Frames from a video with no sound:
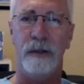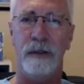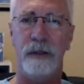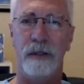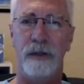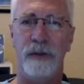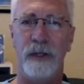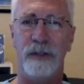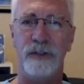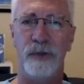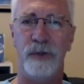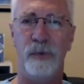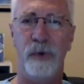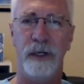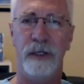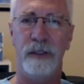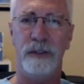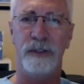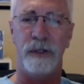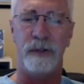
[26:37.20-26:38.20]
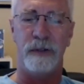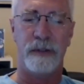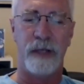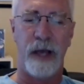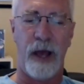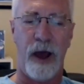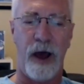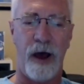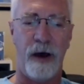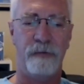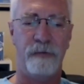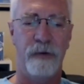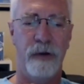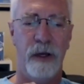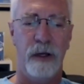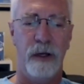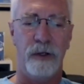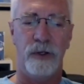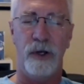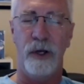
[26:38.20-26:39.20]
the things you want to do, is have
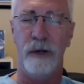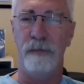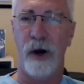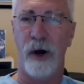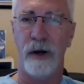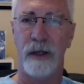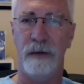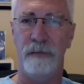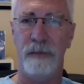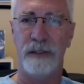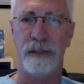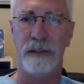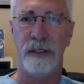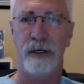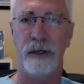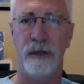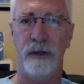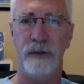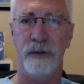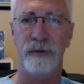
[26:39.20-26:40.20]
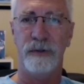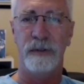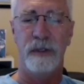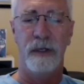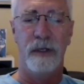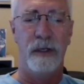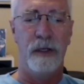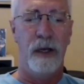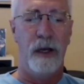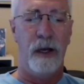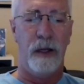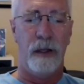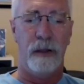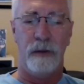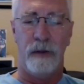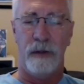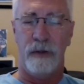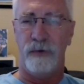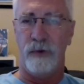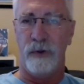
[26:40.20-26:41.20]
good marketing materials
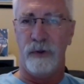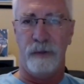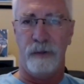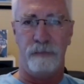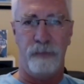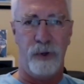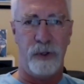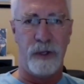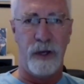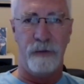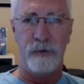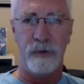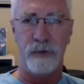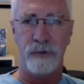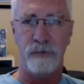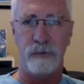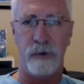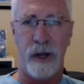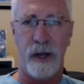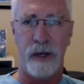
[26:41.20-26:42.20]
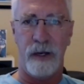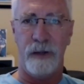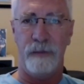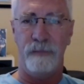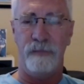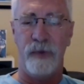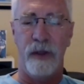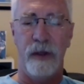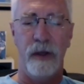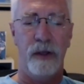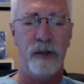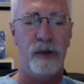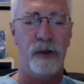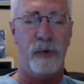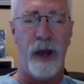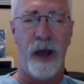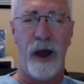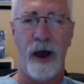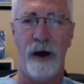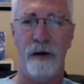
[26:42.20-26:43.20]
so the book cover is ready.
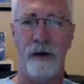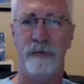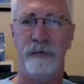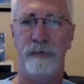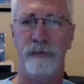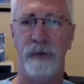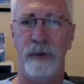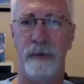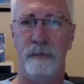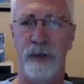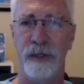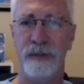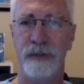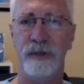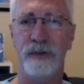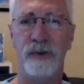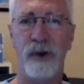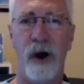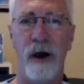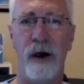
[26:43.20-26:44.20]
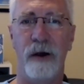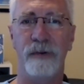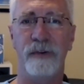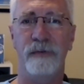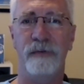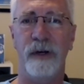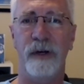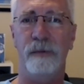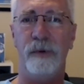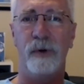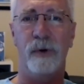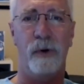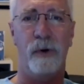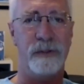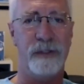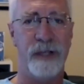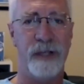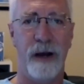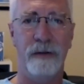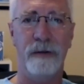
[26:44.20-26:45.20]
You have the business cards available
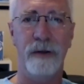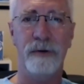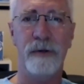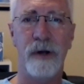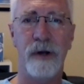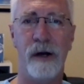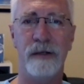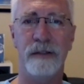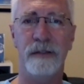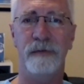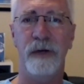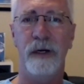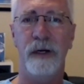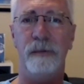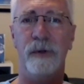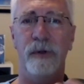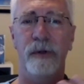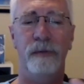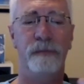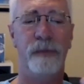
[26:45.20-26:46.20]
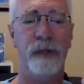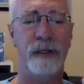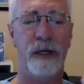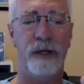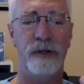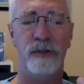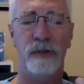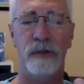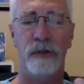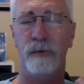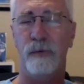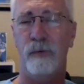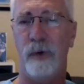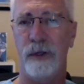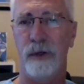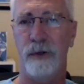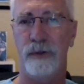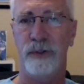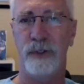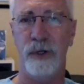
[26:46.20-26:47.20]
or download cards available, because
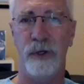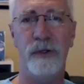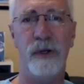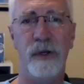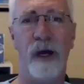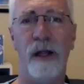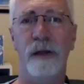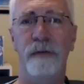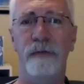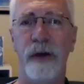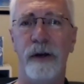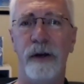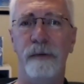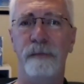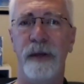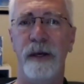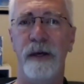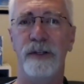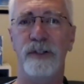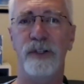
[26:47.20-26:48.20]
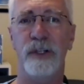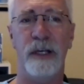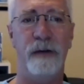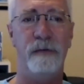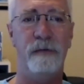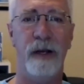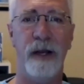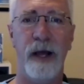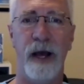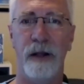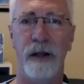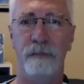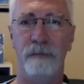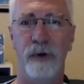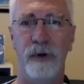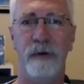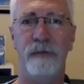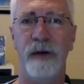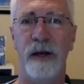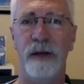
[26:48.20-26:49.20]
when you're doing your elevator pitch, even at
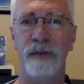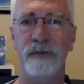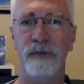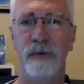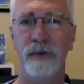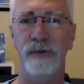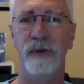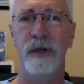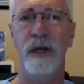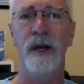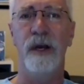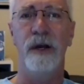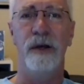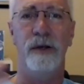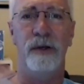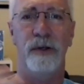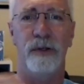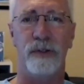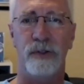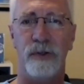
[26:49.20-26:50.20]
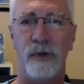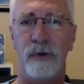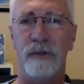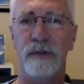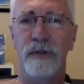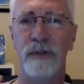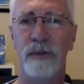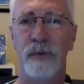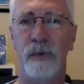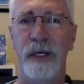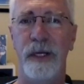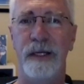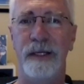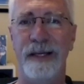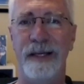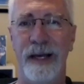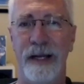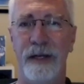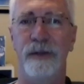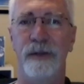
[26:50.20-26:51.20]
book festivals, you're short and
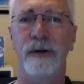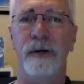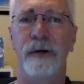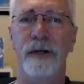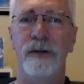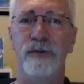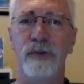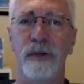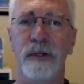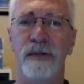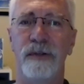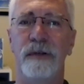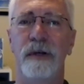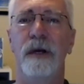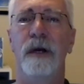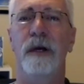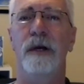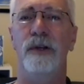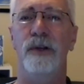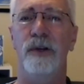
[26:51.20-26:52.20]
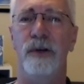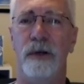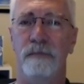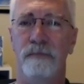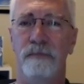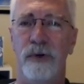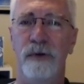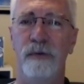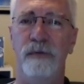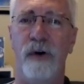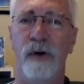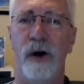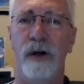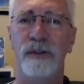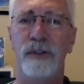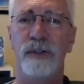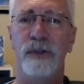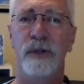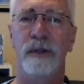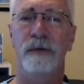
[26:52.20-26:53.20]
sweet, getting their interest. You can move
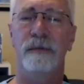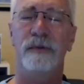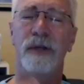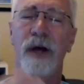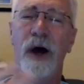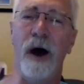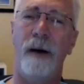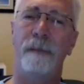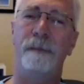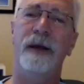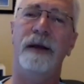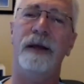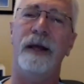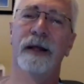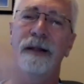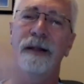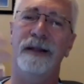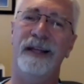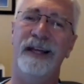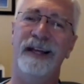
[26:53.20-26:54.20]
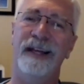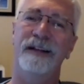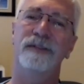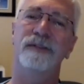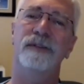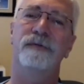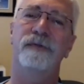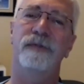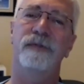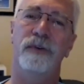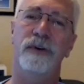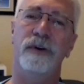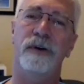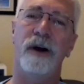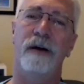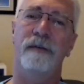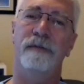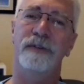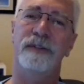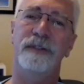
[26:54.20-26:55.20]
on to the topic and get into further
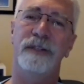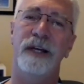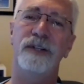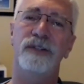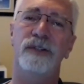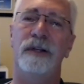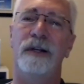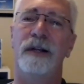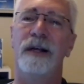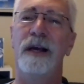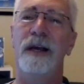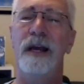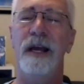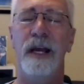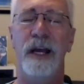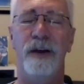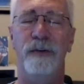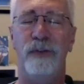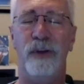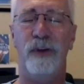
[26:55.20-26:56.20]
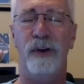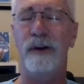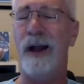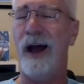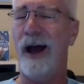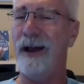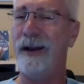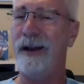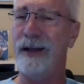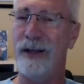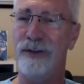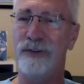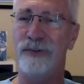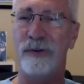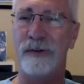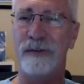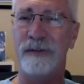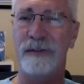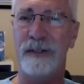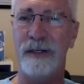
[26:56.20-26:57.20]
conversation. If they're not
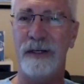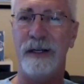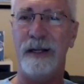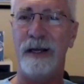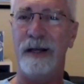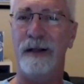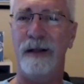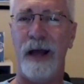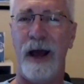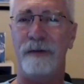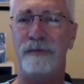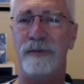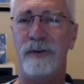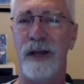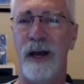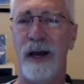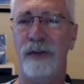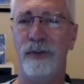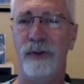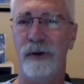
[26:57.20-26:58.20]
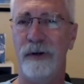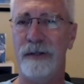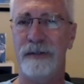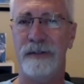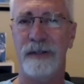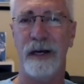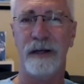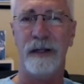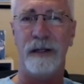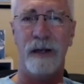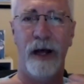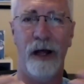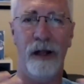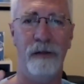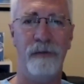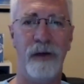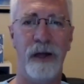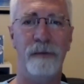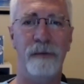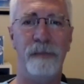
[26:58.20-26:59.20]
interested in after that 30-second
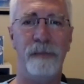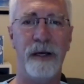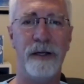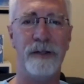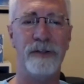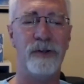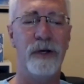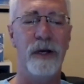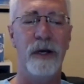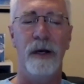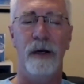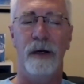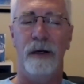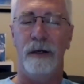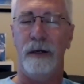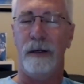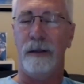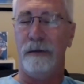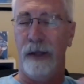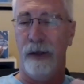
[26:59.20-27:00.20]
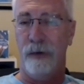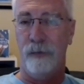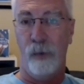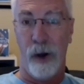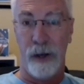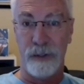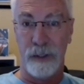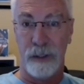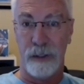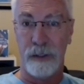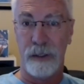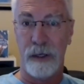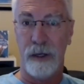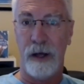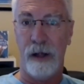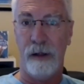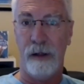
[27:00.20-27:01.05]
elevator pitch, was it a good